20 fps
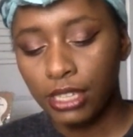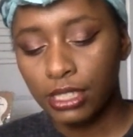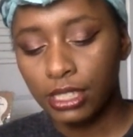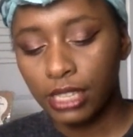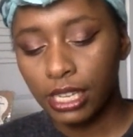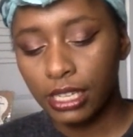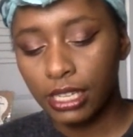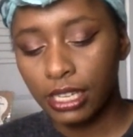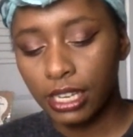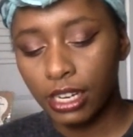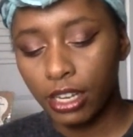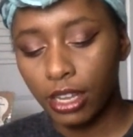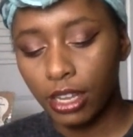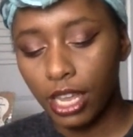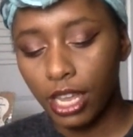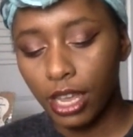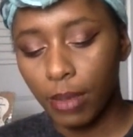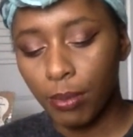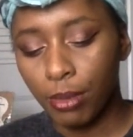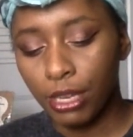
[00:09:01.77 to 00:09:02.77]
like get
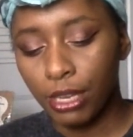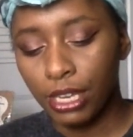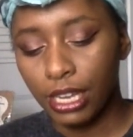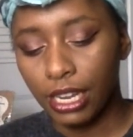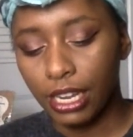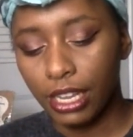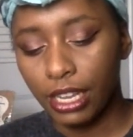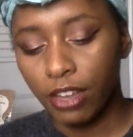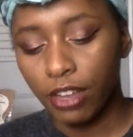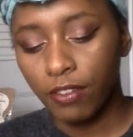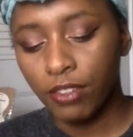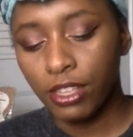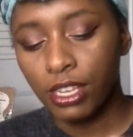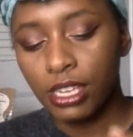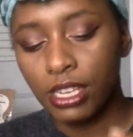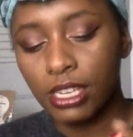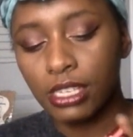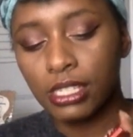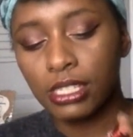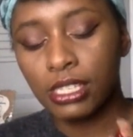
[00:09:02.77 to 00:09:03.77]
a beginning of
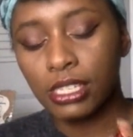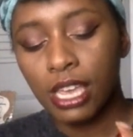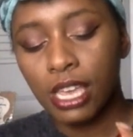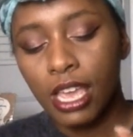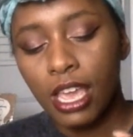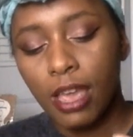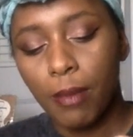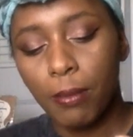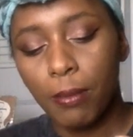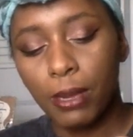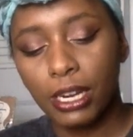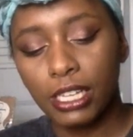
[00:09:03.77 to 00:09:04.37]
this, but